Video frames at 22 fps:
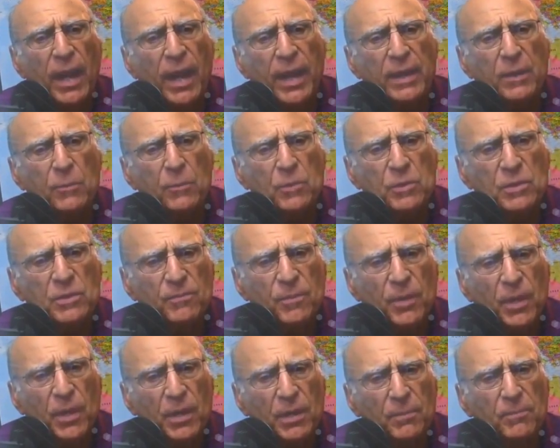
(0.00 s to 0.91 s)
and it was a,
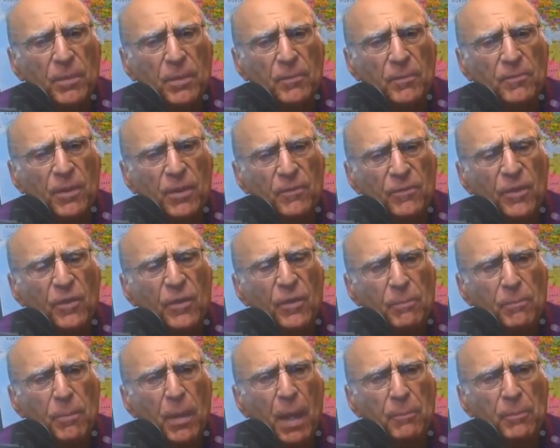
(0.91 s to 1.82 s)
a, a
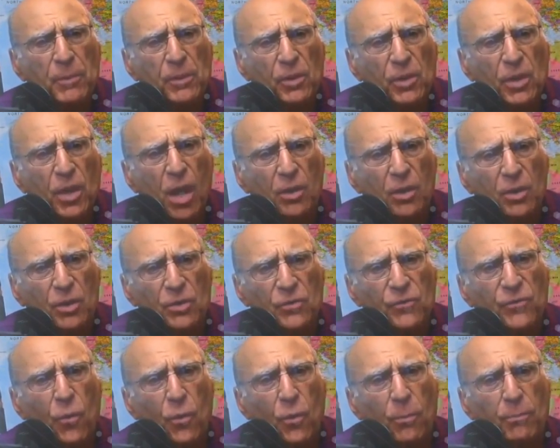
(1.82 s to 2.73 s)
very popular college
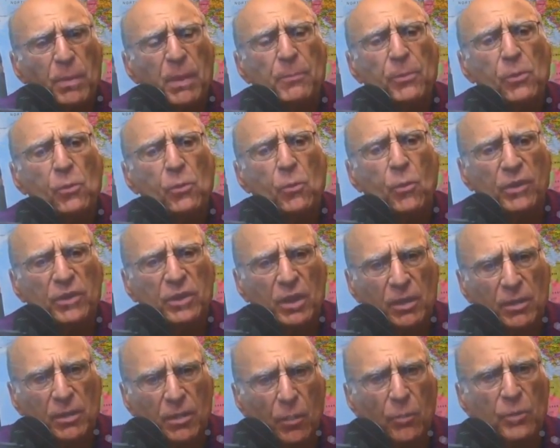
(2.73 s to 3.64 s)
for people who wanted
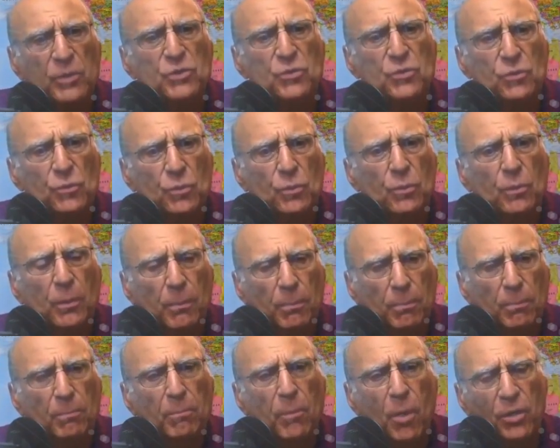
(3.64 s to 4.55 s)
to go into
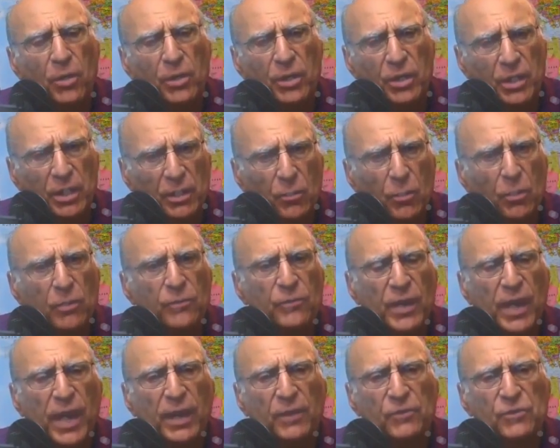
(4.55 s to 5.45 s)
marketing or
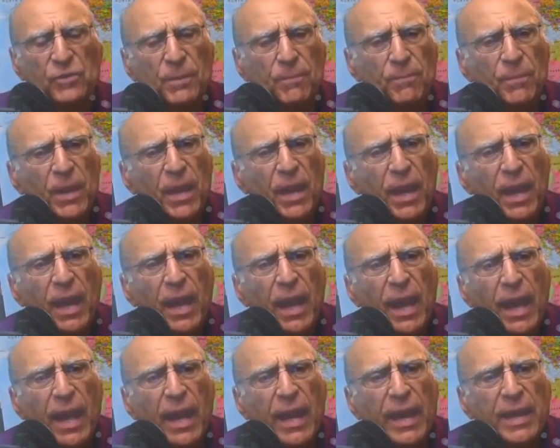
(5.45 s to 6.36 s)
finance.
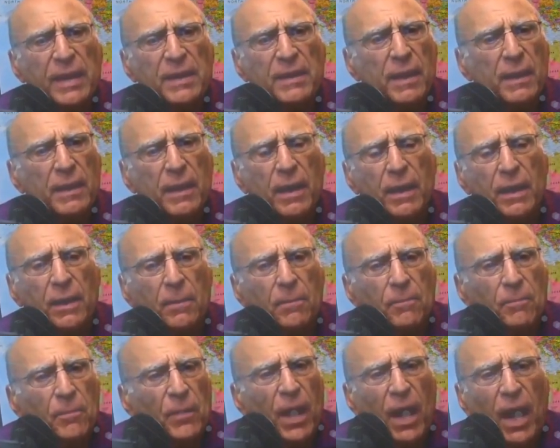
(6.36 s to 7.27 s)
And uh,
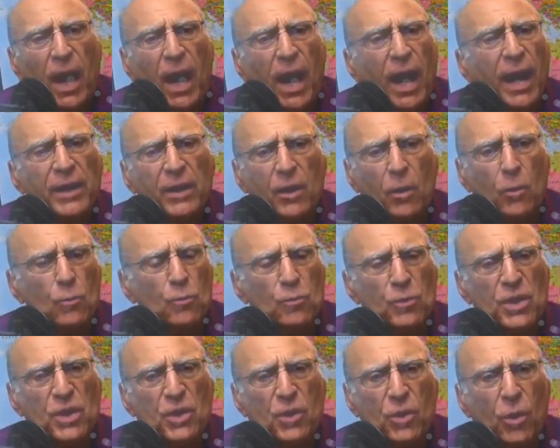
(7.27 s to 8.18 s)
I don't
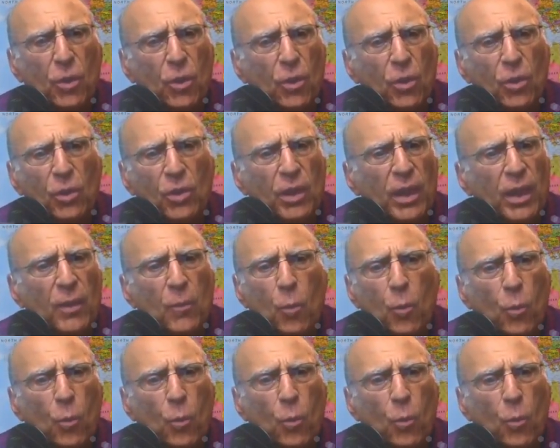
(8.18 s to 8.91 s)
recall